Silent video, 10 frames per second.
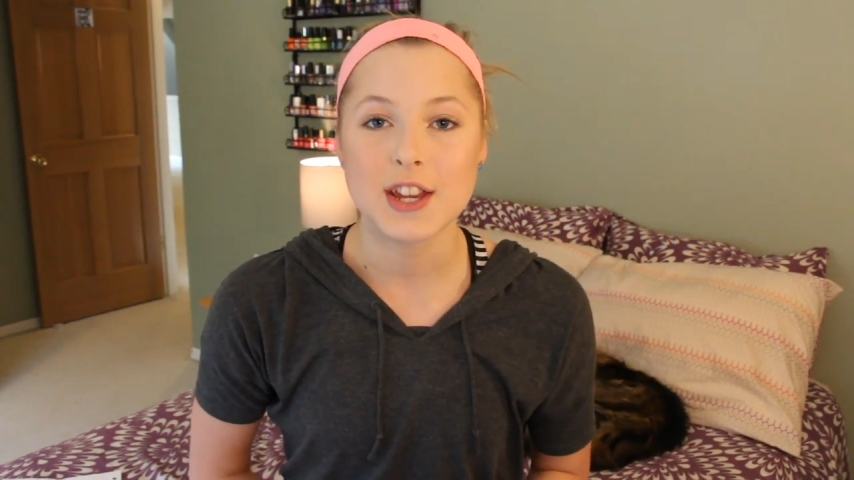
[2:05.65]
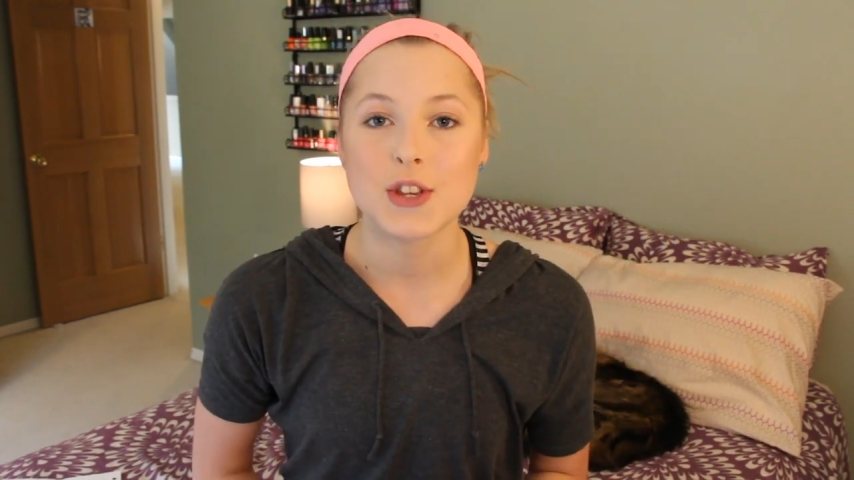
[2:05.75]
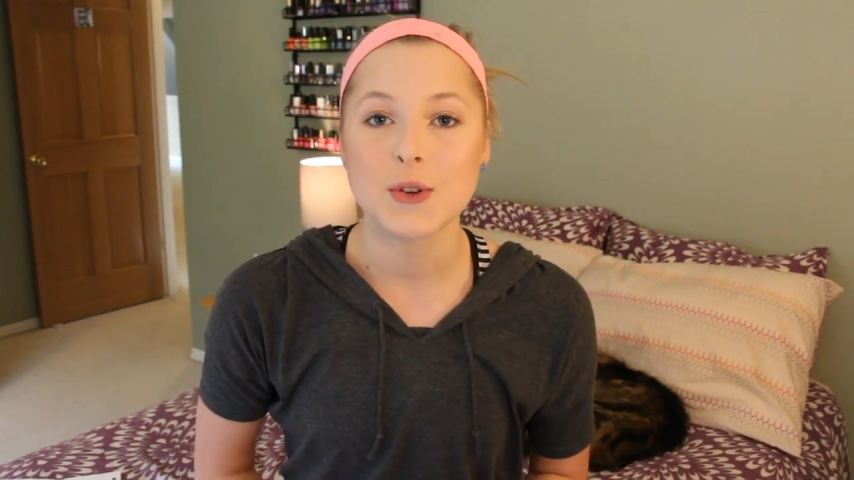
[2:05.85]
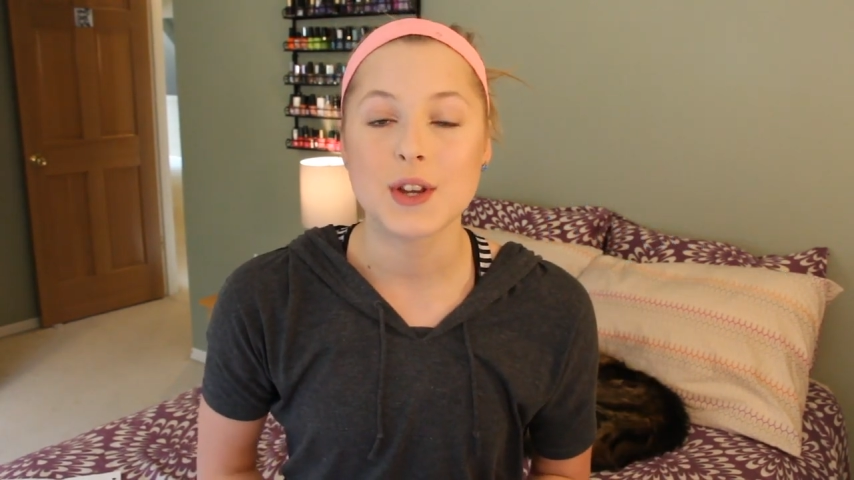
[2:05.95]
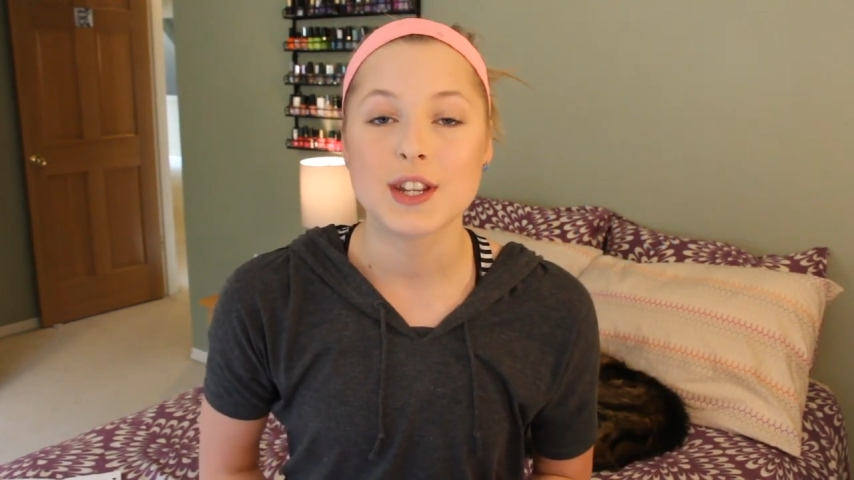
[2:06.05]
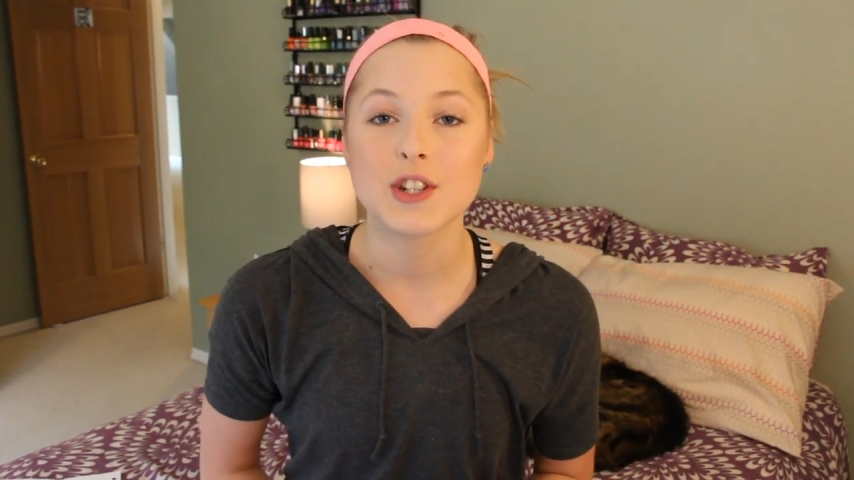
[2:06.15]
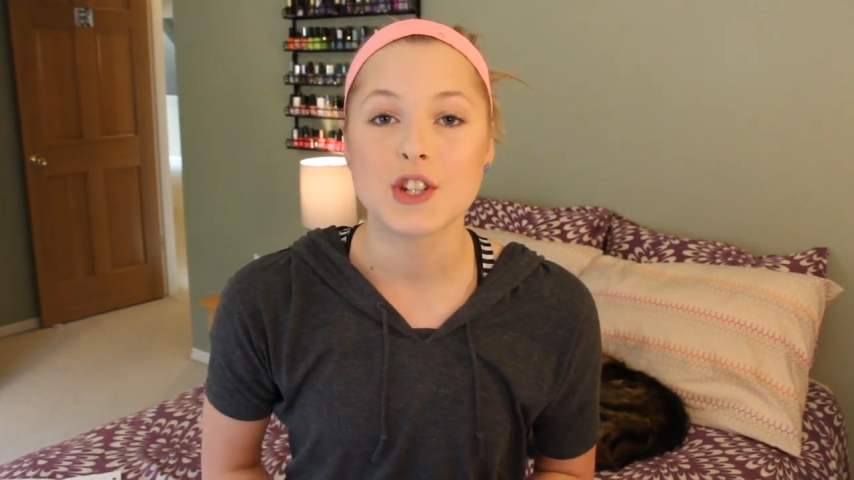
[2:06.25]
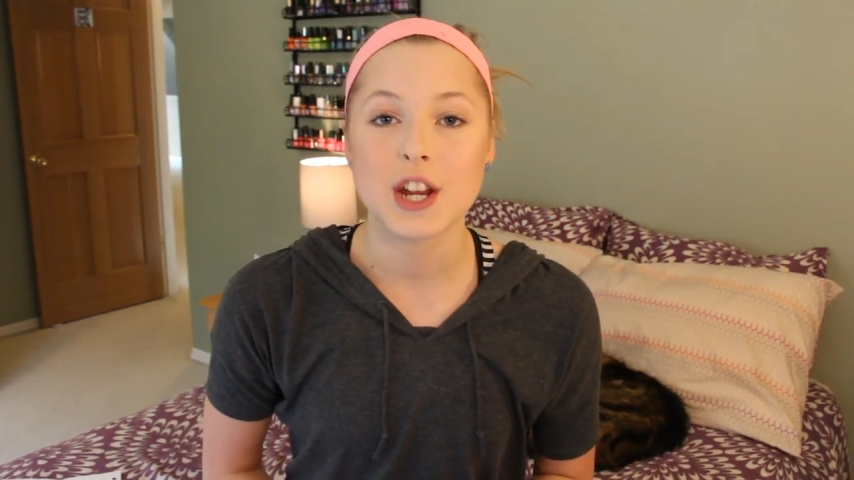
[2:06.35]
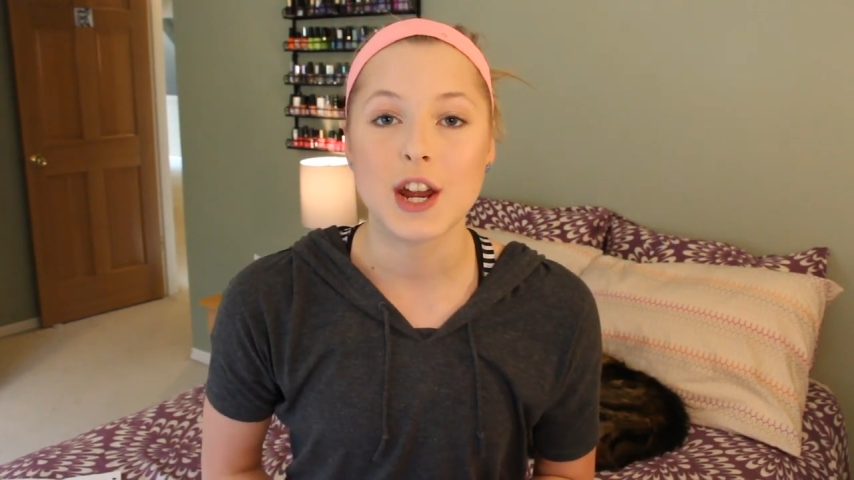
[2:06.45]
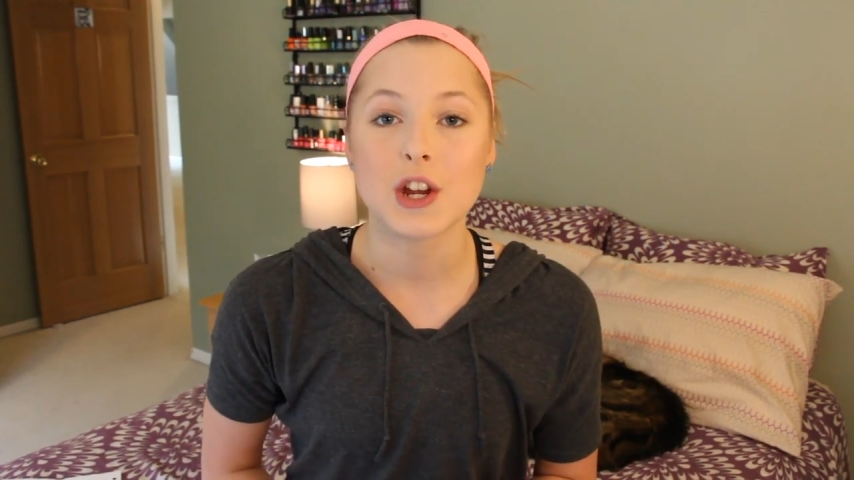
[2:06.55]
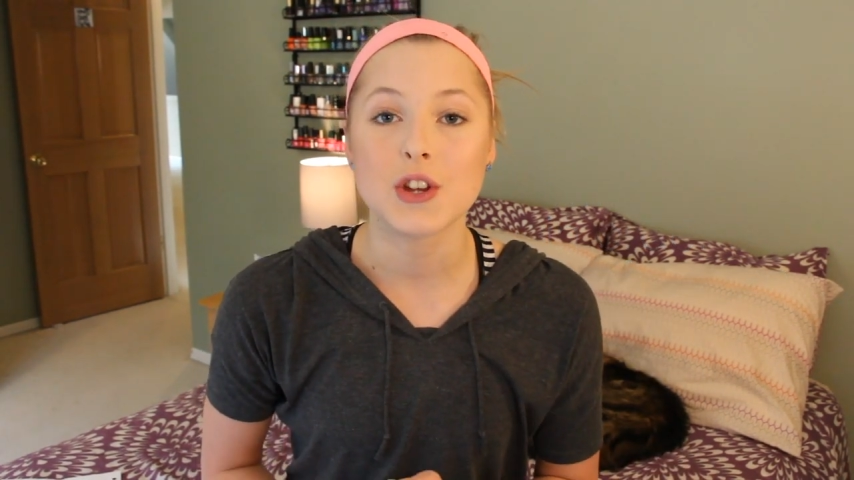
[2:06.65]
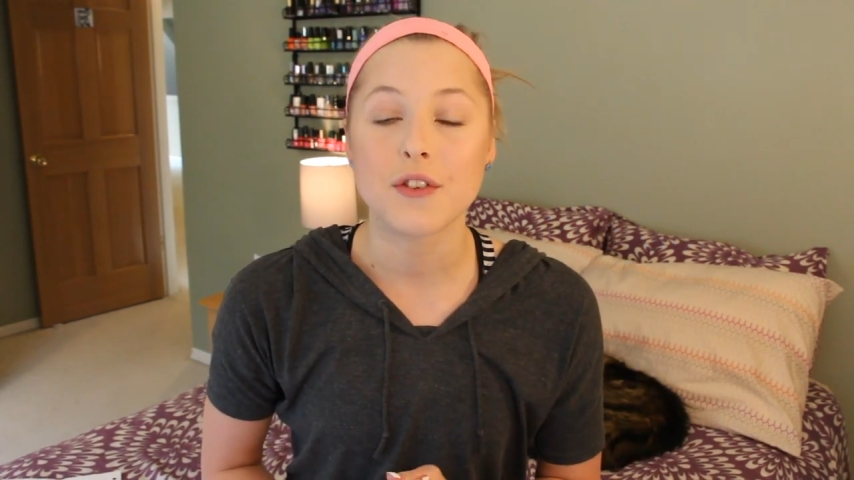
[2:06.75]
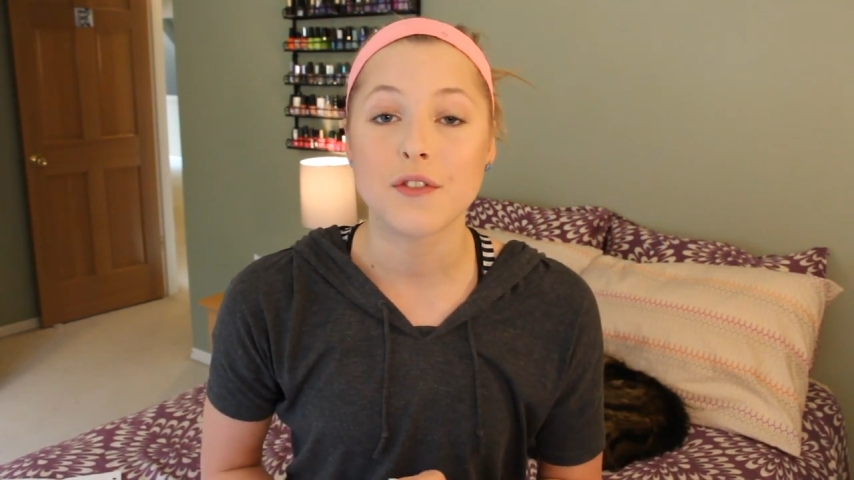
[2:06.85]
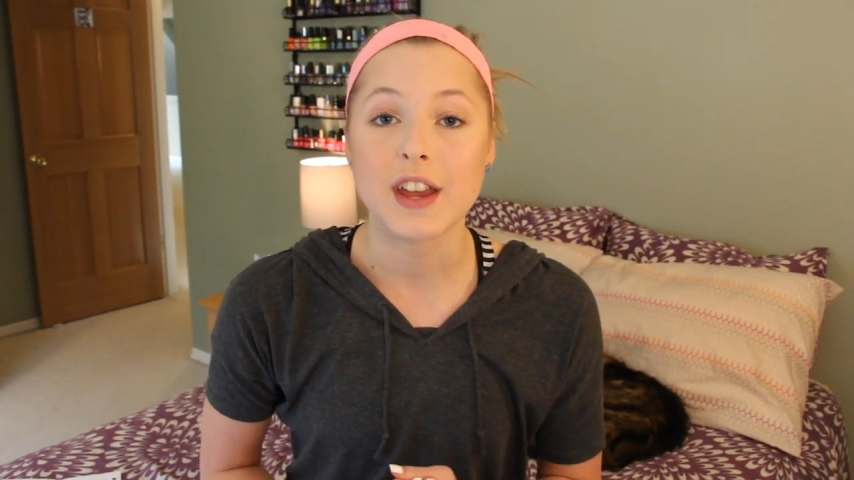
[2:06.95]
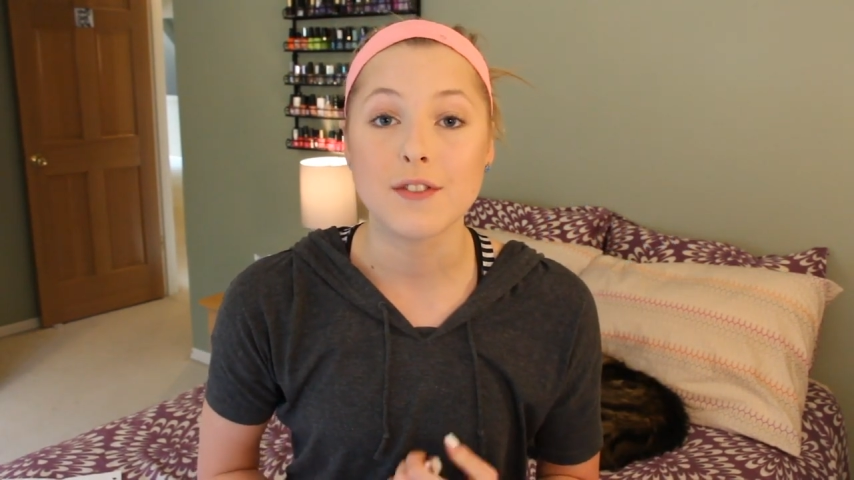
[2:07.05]
you can share
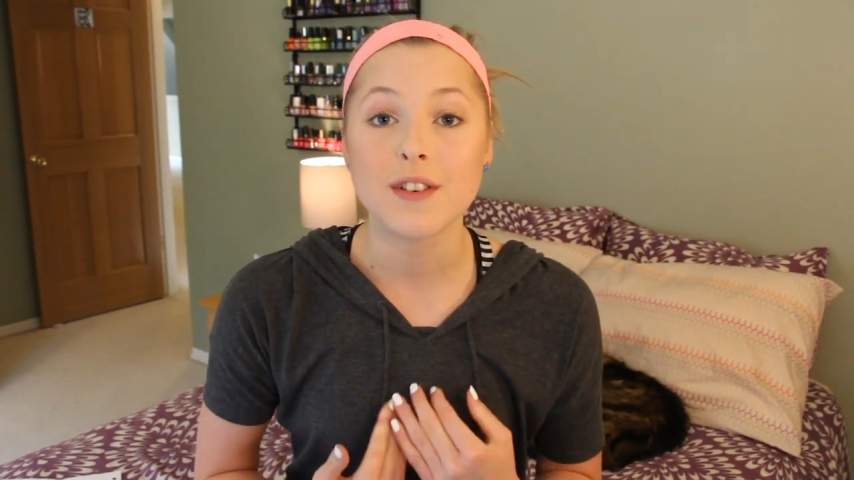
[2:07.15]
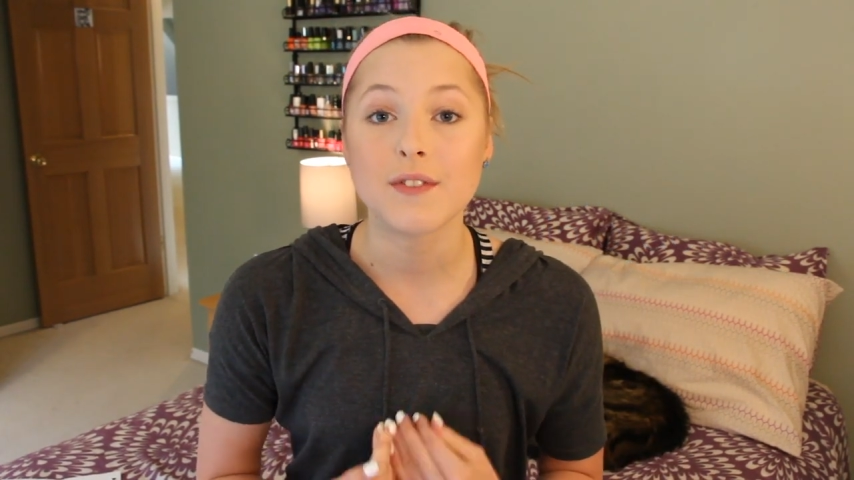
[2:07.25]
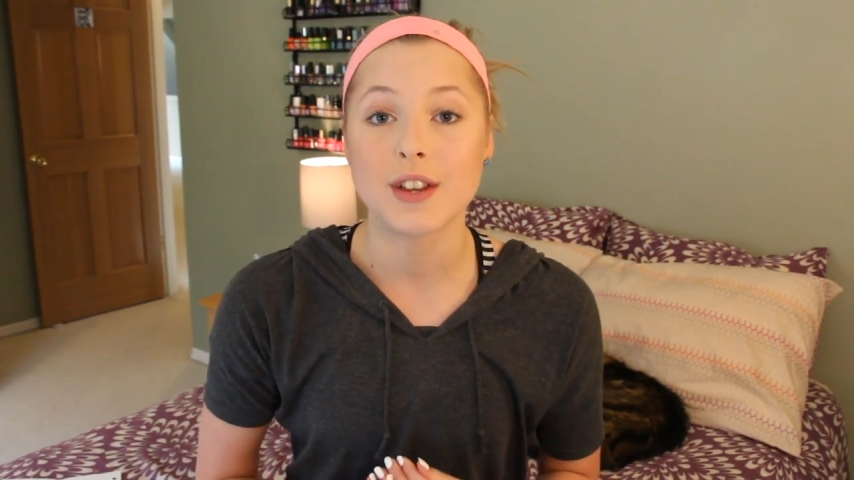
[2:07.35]
your favorite